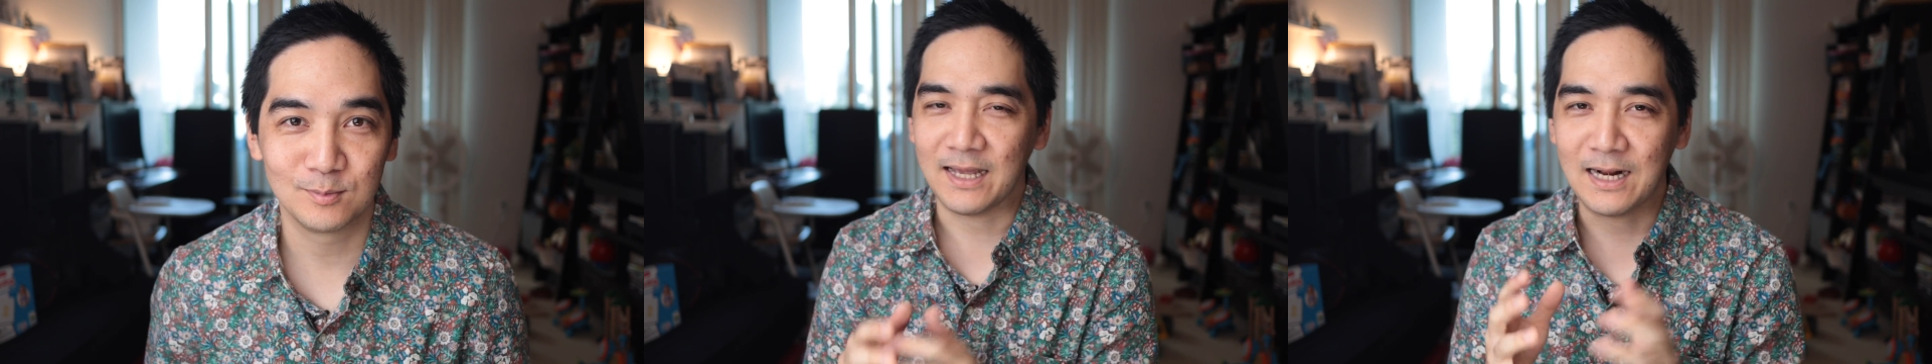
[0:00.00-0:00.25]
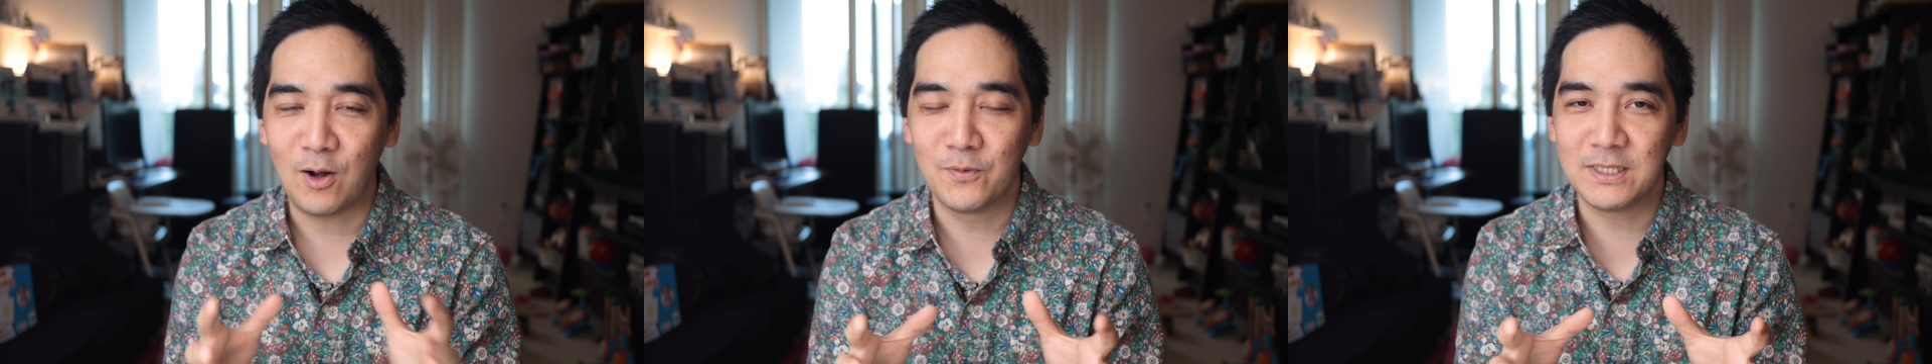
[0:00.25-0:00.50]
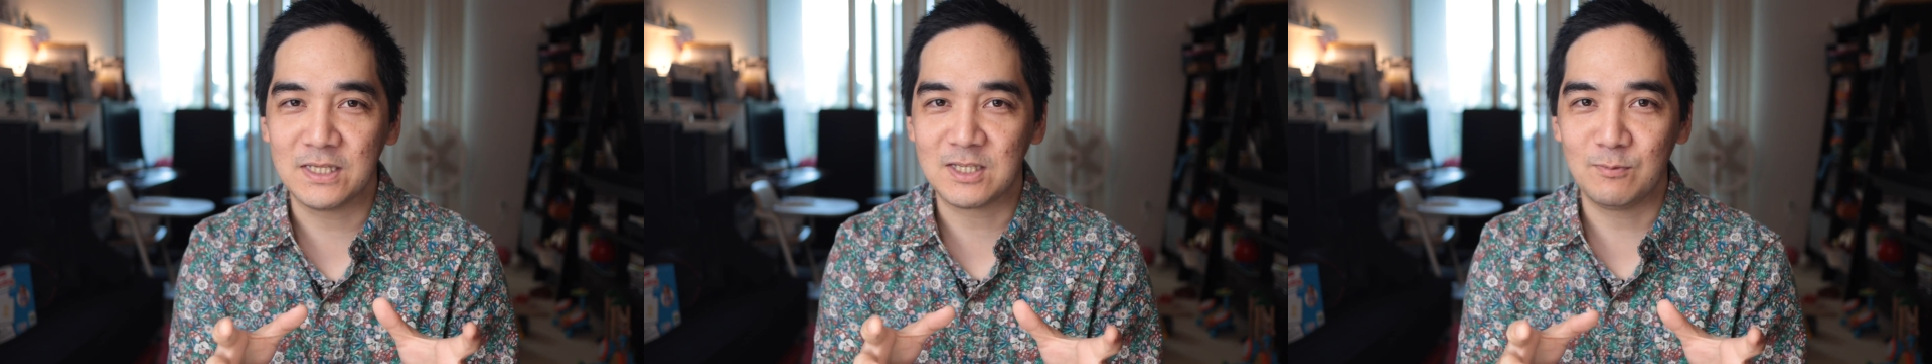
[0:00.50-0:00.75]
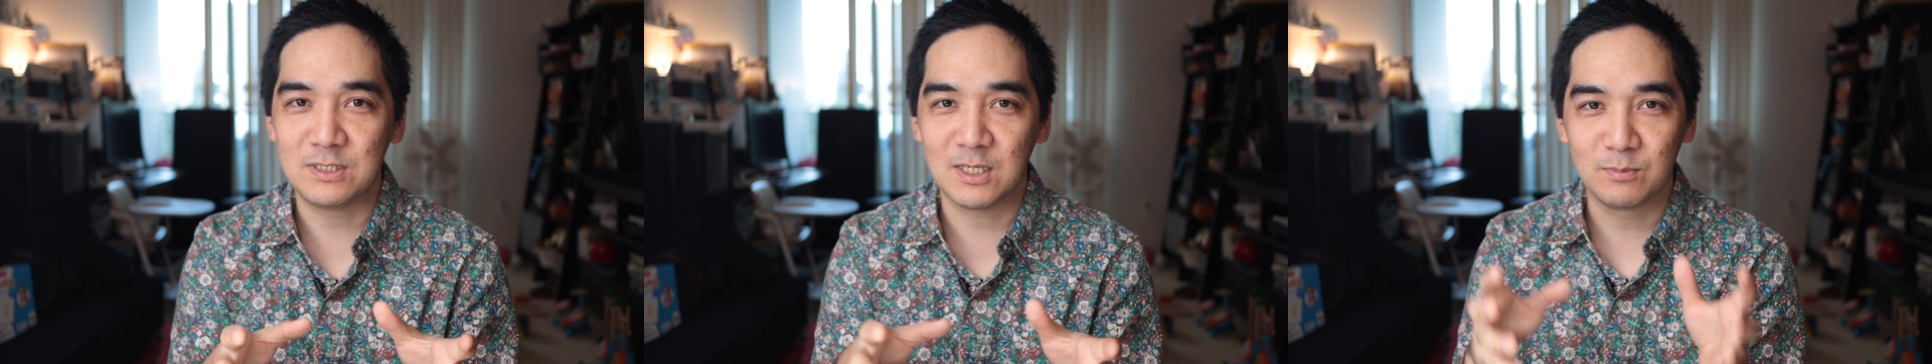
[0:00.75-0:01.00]
And I don't think this
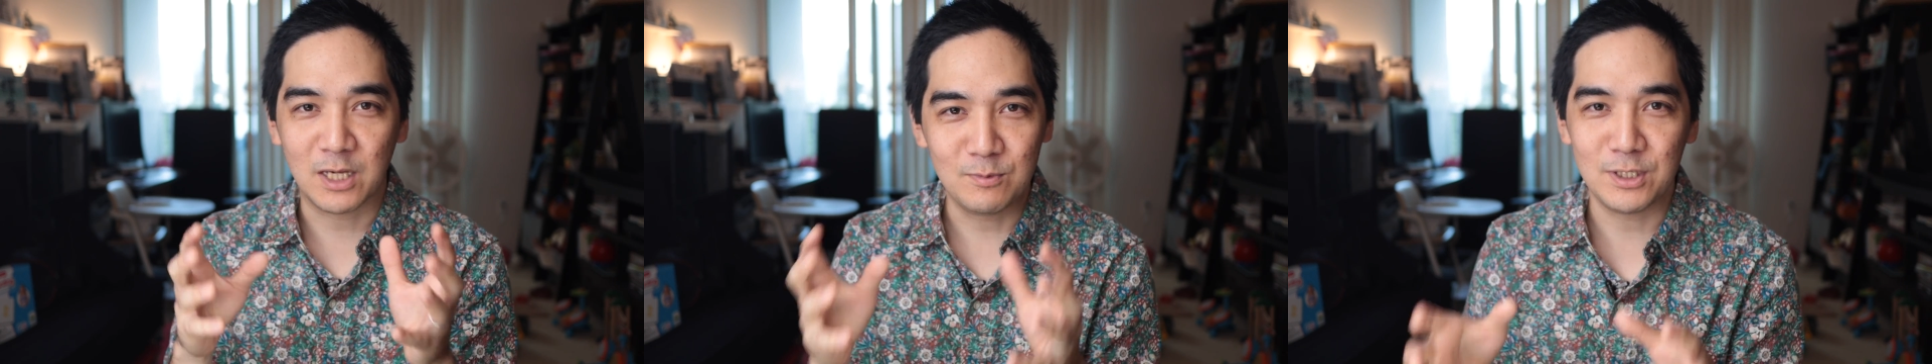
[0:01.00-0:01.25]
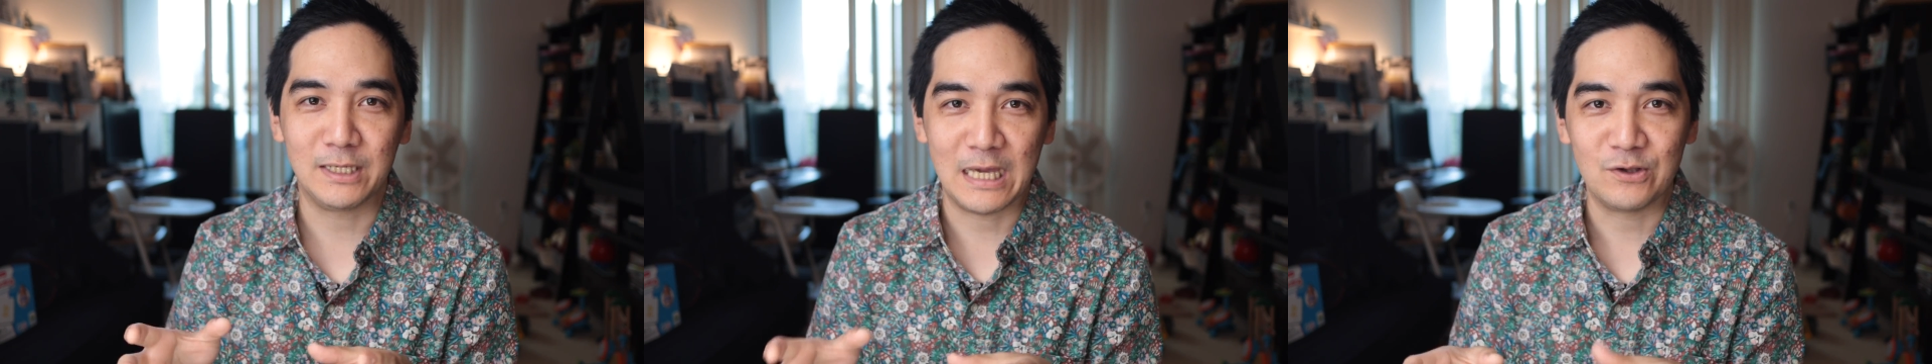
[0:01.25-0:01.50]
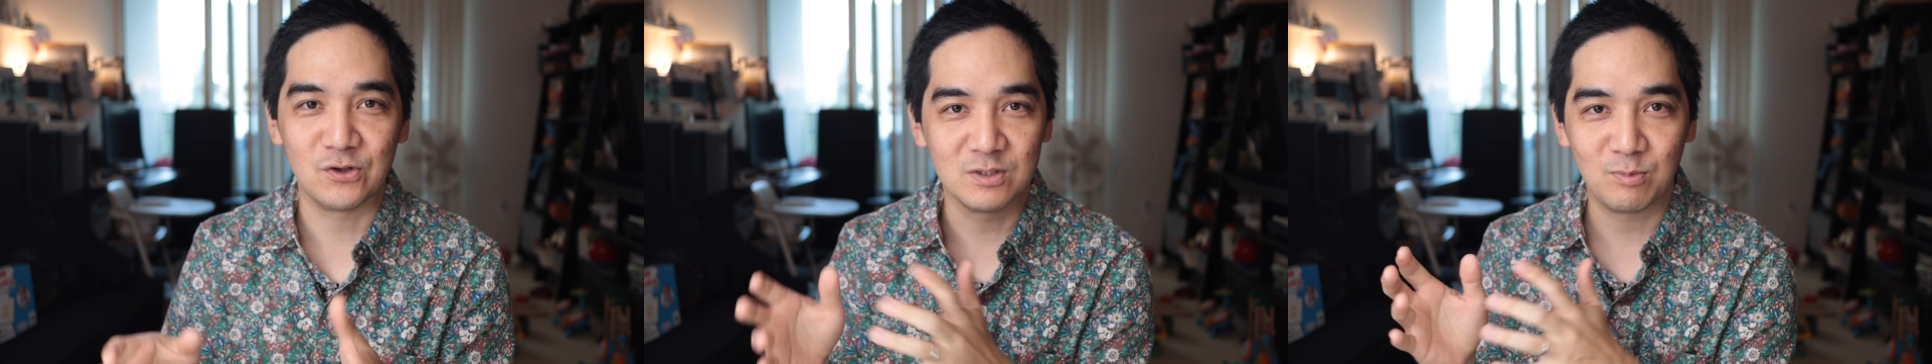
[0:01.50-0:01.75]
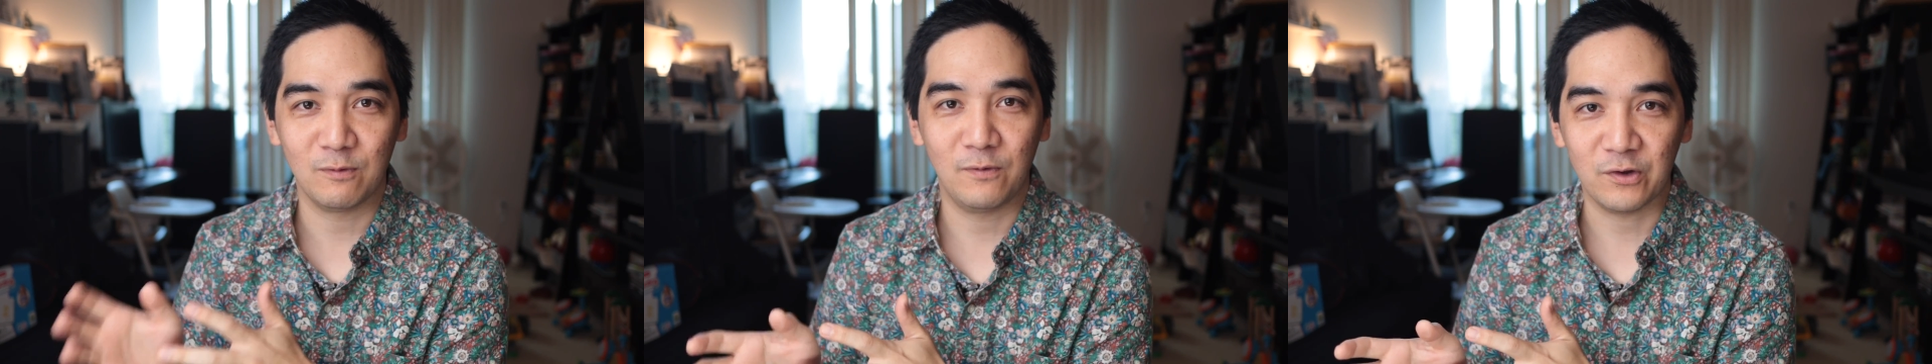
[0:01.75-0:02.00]
can be some
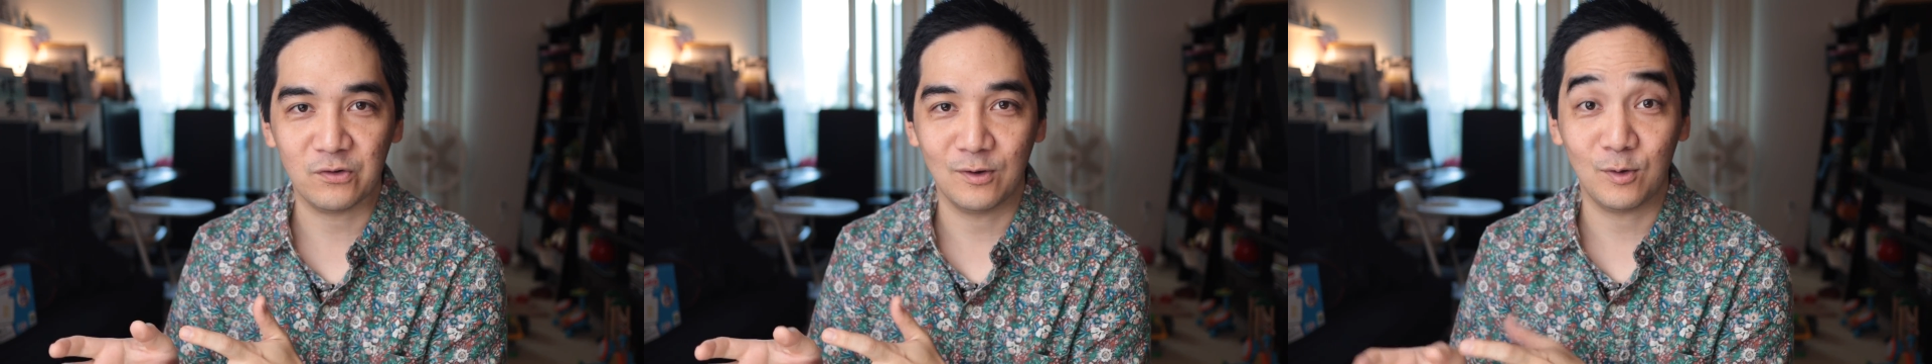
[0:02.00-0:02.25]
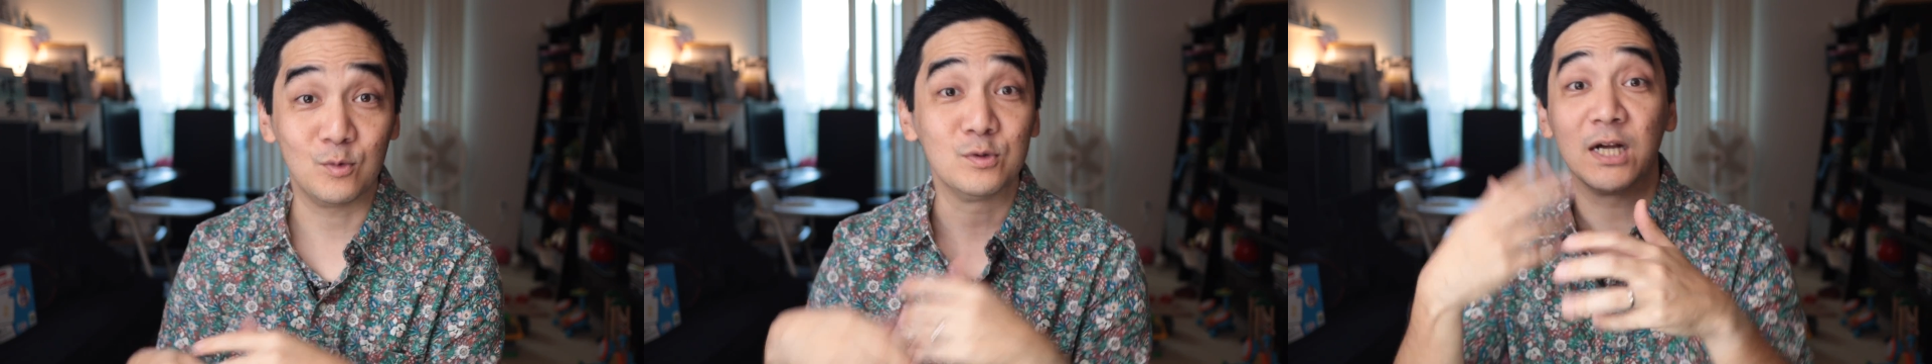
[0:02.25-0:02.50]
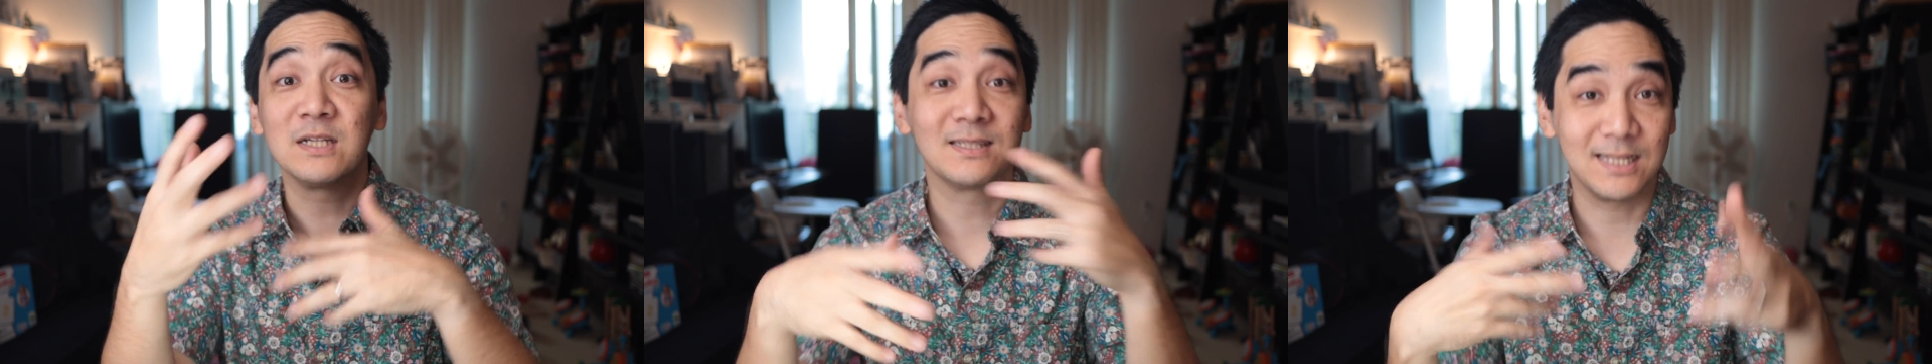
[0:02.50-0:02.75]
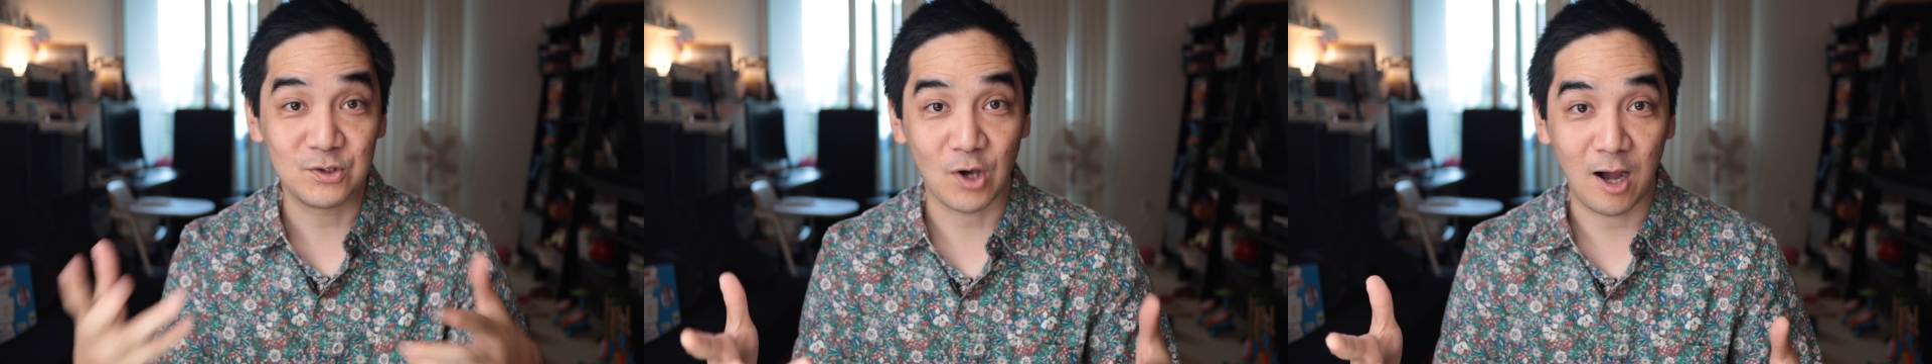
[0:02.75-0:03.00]
communications professional who does
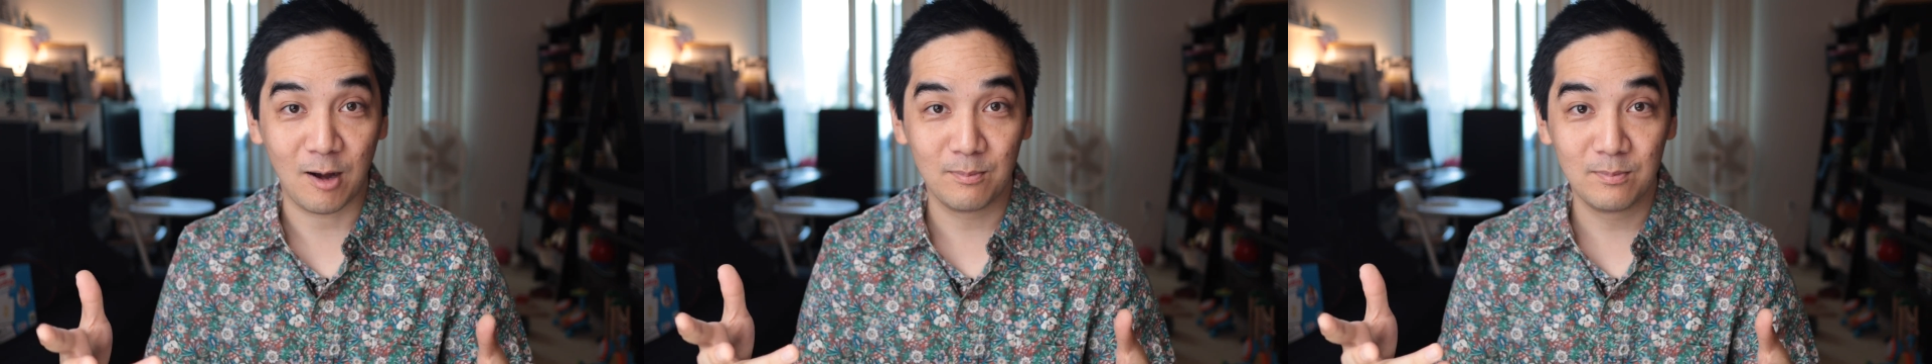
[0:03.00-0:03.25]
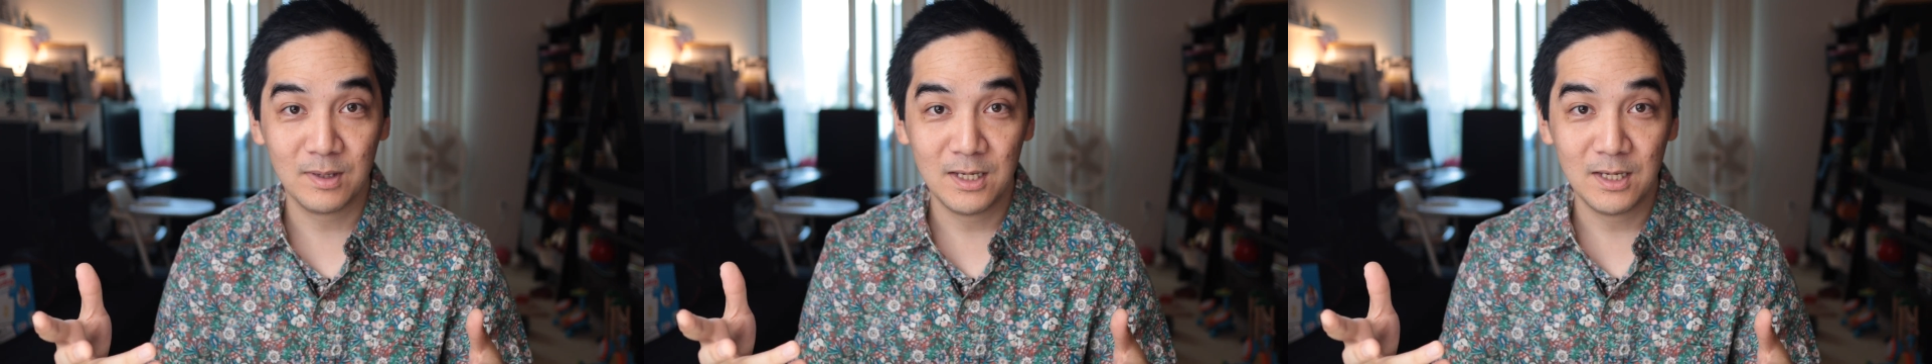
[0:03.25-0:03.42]
the job,